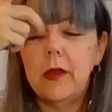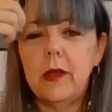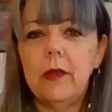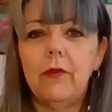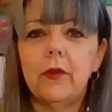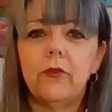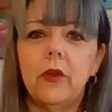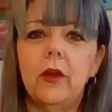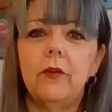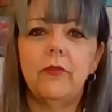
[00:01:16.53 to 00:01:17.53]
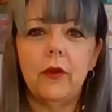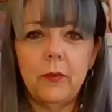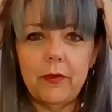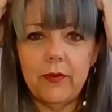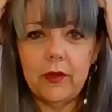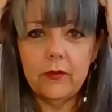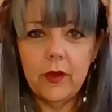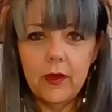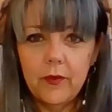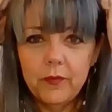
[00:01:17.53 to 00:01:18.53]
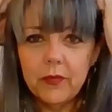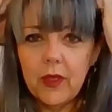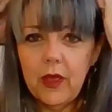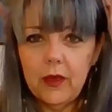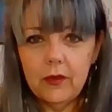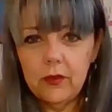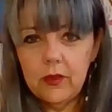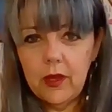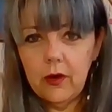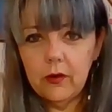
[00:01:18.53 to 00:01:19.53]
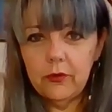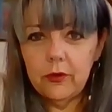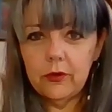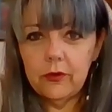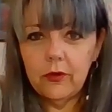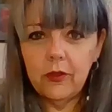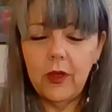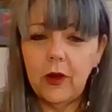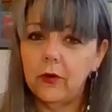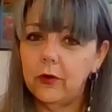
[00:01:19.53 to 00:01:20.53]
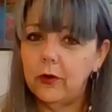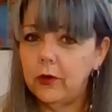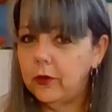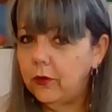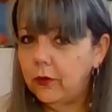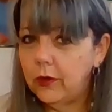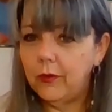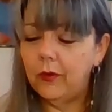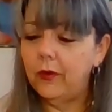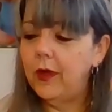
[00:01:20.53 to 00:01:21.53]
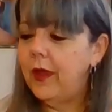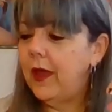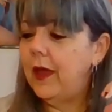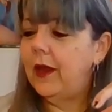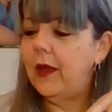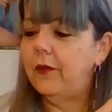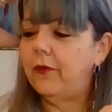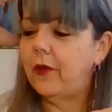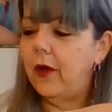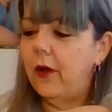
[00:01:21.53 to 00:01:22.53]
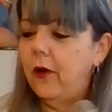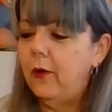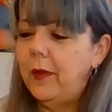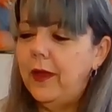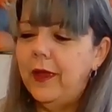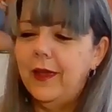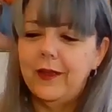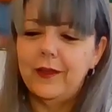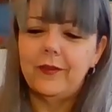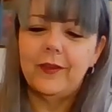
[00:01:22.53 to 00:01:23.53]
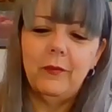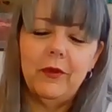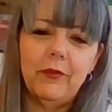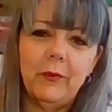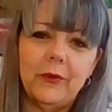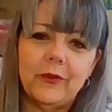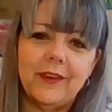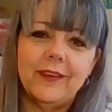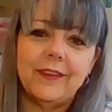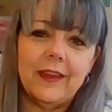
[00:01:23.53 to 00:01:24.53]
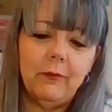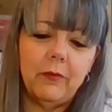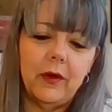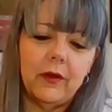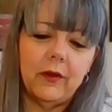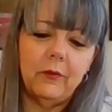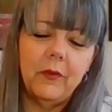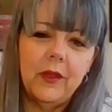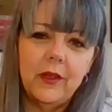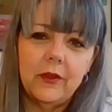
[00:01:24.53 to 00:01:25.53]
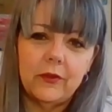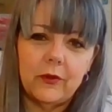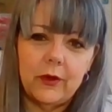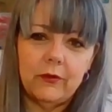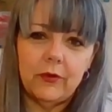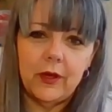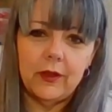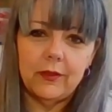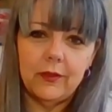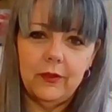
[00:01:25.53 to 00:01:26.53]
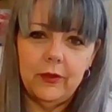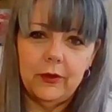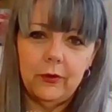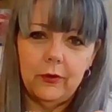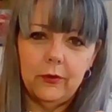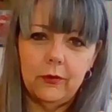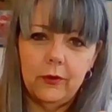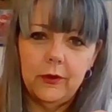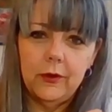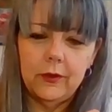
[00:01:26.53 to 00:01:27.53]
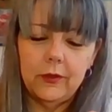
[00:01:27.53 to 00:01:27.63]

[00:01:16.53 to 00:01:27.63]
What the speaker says: And I have extra hair in front of my face. And they are adorable. And I've got some of them I was going to steampunk them. So I've got the little